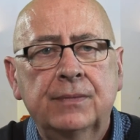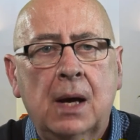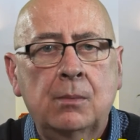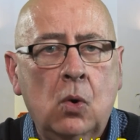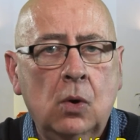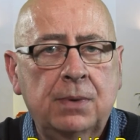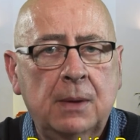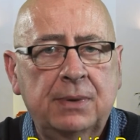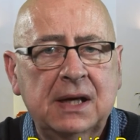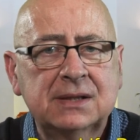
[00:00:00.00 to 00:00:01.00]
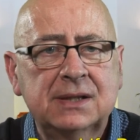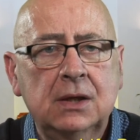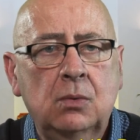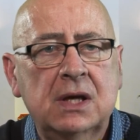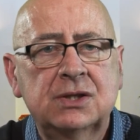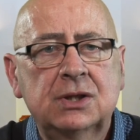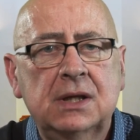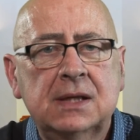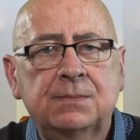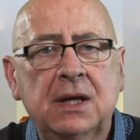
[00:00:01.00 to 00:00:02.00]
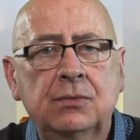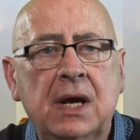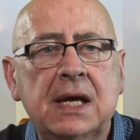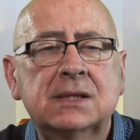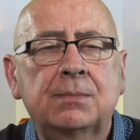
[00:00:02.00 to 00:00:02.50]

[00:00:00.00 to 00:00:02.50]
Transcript: A more perplexing question has been raised